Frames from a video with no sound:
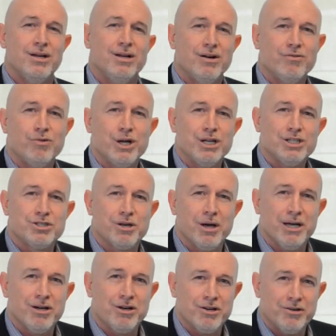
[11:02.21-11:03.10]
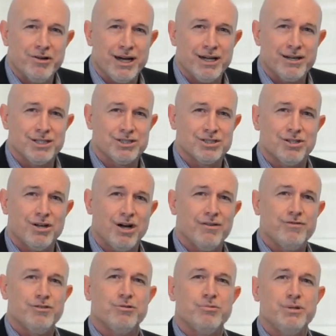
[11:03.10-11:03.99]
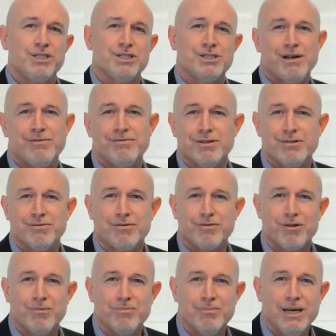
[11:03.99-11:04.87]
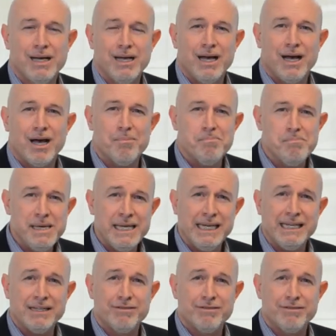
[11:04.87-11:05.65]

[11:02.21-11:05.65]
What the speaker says: of what is going on around us, and often we suffer from a media